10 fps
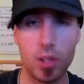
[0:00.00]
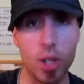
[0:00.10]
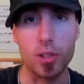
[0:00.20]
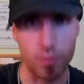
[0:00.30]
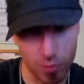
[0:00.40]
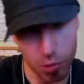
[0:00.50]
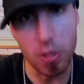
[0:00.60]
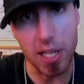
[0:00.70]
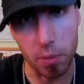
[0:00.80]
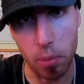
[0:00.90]
Look,
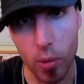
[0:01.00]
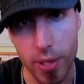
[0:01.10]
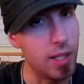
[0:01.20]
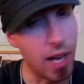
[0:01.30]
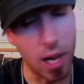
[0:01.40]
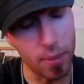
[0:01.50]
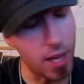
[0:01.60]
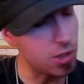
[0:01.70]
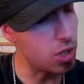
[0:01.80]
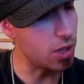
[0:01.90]
you get the point. Now, I'm
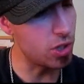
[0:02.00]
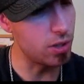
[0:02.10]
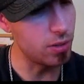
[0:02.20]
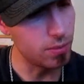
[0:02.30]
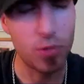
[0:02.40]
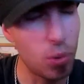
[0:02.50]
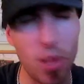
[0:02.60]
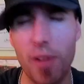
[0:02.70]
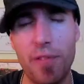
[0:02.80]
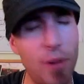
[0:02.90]
not judging. Who
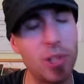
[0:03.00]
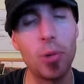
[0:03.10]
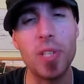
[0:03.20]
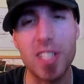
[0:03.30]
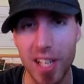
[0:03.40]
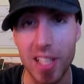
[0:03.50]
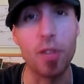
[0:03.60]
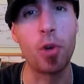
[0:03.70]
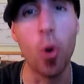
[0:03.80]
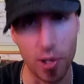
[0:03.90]
the fuck are we kidding?
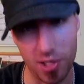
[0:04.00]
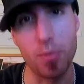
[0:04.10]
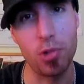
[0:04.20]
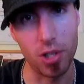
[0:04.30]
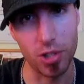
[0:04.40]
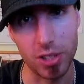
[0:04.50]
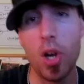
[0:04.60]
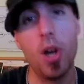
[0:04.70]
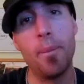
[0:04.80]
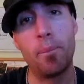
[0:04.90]
Of course I'm
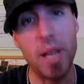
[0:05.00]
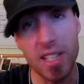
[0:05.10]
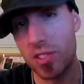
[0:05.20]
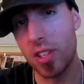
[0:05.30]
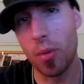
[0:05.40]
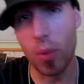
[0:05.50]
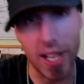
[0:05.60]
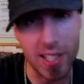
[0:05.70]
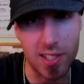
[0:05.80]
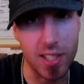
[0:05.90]
judging. Based on what
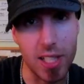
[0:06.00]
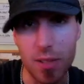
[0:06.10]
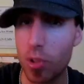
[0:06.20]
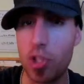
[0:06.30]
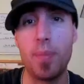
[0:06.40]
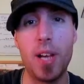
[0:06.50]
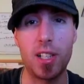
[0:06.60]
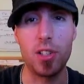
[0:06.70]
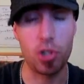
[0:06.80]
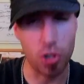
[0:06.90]
I see, which I'm
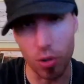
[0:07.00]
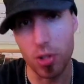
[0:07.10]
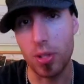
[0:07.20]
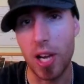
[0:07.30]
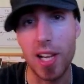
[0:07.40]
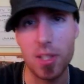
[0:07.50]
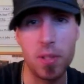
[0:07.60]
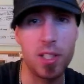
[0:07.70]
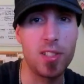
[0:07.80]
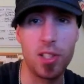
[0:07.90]
not gonna show you guys
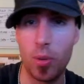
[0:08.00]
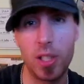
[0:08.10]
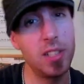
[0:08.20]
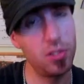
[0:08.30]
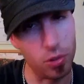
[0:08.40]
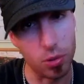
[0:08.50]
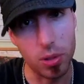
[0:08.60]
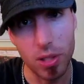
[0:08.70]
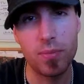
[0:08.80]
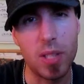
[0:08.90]
because I don't wanna get
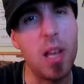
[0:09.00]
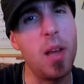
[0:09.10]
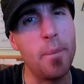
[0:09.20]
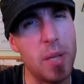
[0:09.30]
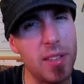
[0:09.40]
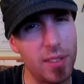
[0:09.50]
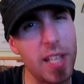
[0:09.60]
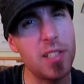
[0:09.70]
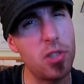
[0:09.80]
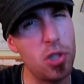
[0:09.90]
sued,
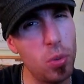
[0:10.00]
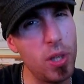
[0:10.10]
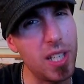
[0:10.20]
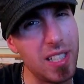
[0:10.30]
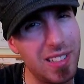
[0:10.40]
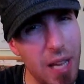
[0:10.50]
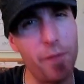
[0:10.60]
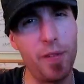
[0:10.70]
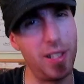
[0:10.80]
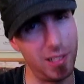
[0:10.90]
methinks you would
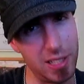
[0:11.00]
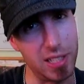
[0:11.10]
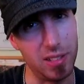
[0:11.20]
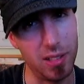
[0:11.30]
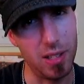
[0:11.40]
indefinitely